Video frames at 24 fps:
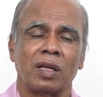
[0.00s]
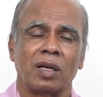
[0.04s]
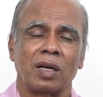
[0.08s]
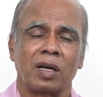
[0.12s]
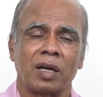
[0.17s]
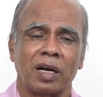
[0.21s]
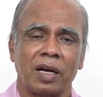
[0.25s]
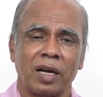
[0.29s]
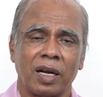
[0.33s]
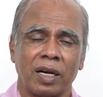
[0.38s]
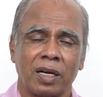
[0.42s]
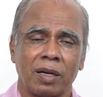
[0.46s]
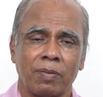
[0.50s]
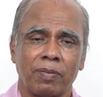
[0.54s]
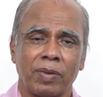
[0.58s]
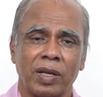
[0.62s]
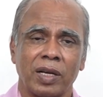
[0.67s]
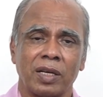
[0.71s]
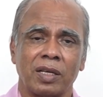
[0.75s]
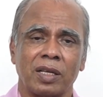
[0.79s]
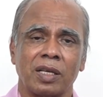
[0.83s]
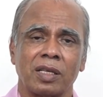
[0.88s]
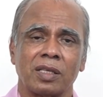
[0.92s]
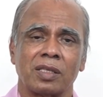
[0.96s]
conduct
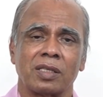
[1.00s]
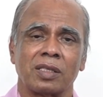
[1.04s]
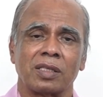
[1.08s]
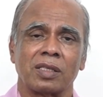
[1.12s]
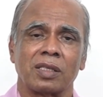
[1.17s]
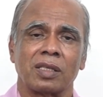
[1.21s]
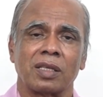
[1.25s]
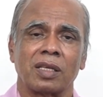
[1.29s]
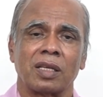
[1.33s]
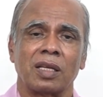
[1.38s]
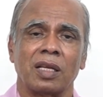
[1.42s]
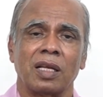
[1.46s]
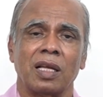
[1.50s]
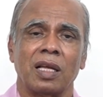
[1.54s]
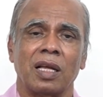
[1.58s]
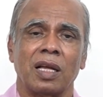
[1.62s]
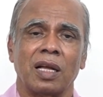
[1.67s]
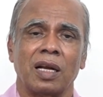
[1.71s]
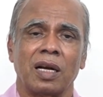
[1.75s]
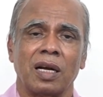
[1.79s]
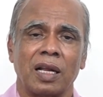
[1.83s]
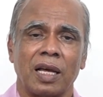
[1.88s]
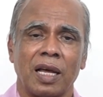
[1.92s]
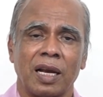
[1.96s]
meetings,
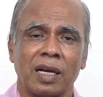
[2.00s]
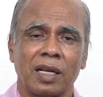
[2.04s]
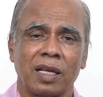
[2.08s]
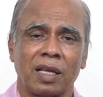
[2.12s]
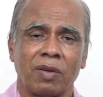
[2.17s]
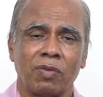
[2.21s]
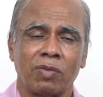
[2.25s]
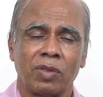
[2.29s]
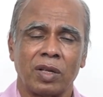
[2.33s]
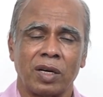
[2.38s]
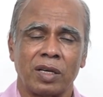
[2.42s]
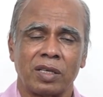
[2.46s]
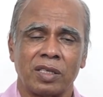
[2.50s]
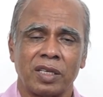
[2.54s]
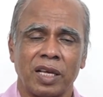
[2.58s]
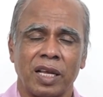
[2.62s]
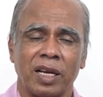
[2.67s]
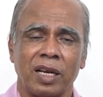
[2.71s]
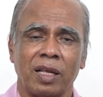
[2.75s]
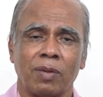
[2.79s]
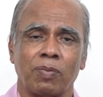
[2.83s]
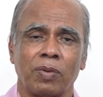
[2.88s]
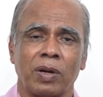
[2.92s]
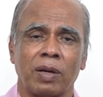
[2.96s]
give the
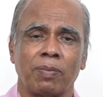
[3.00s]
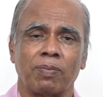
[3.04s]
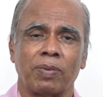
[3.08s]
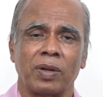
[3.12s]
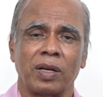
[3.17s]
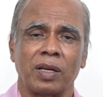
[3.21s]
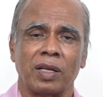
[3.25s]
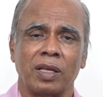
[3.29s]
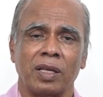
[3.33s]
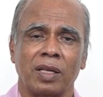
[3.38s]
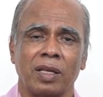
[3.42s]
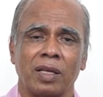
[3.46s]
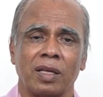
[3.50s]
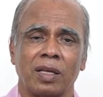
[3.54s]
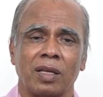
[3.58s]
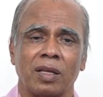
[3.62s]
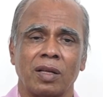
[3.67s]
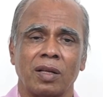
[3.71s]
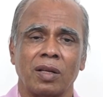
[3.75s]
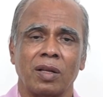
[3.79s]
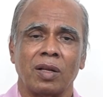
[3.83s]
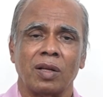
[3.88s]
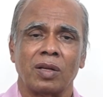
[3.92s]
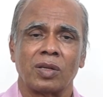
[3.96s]
training properly,
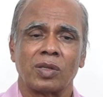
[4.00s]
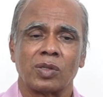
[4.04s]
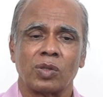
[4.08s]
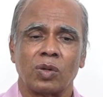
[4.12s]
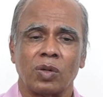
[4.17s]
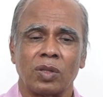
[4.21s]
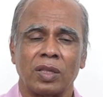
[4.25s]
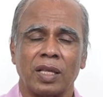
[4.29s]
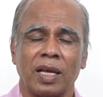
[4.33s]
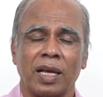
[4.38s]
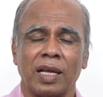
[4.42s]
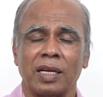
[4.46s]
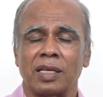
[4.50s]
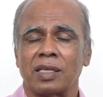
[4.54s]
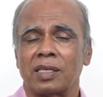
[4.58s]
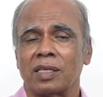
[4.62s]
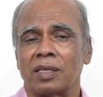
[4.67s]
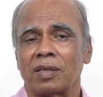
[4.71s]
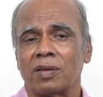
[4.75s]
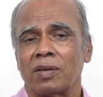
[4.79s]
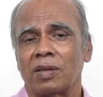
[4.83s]
so that